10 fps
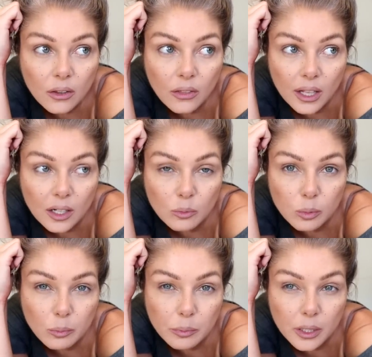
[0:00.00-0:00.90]
that
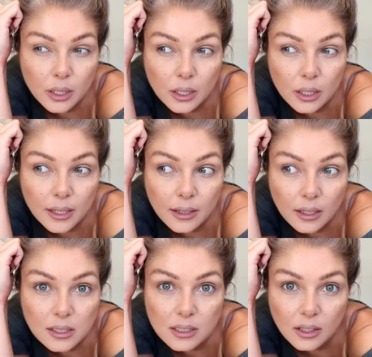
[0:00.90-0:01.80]
it would be a
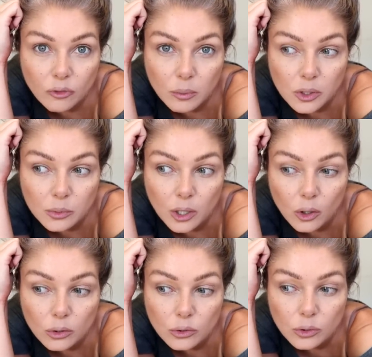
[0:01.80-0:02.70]
nice thing for me to
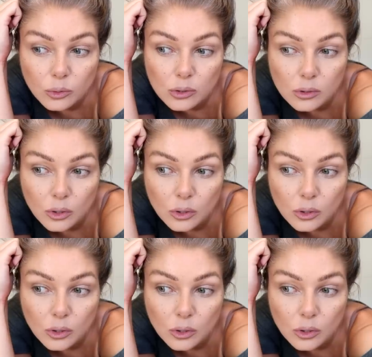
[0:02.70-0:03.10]
record and do